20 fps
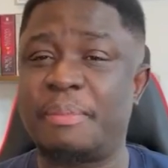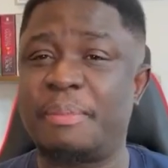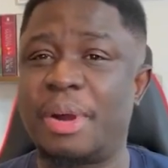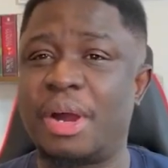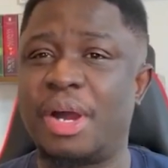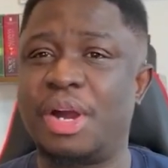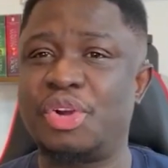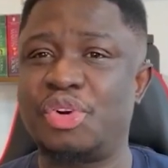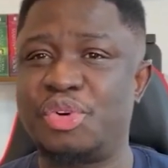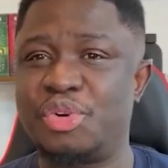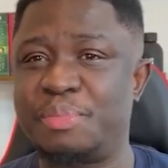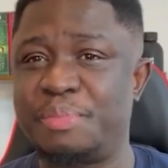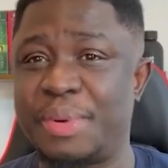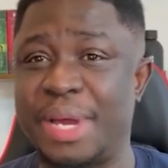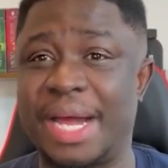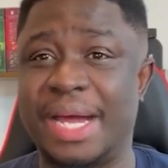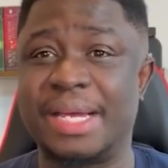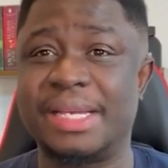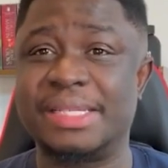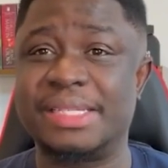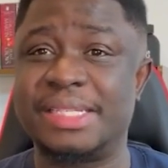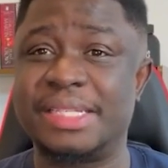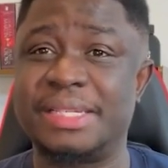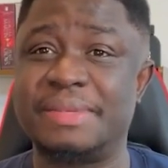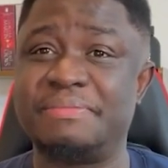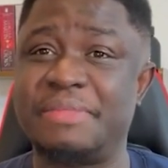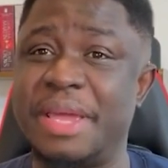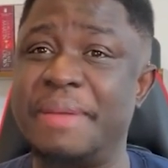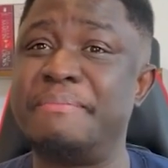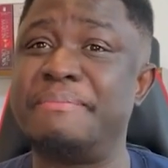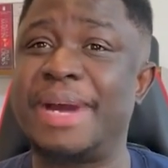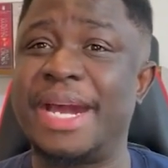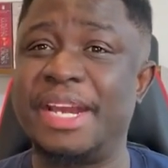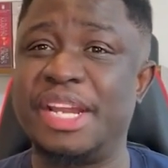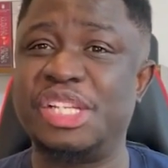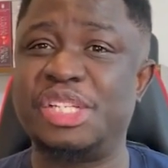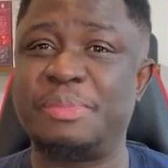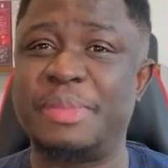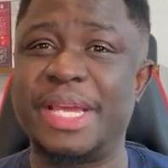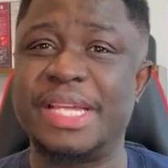Power Group as a
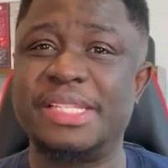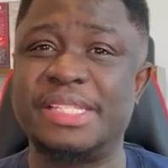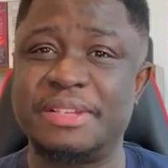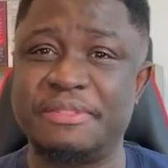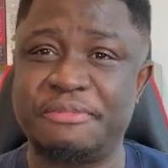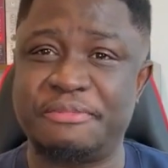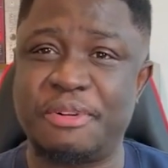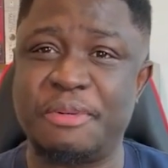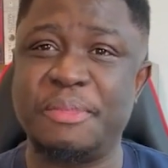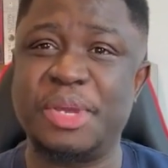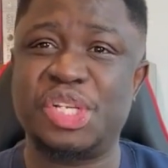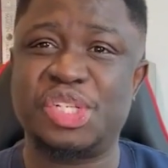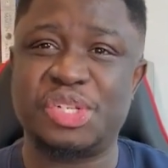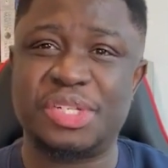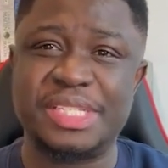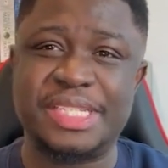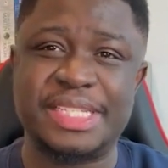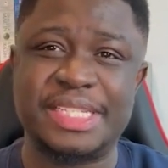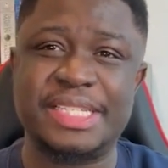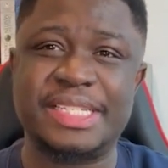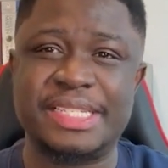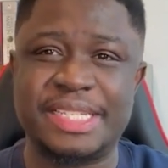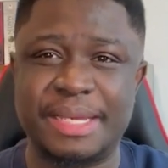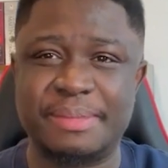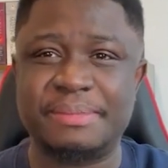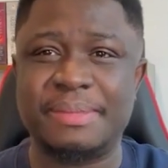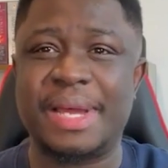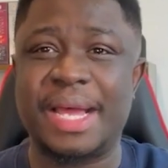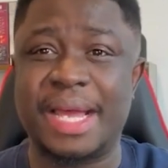management information system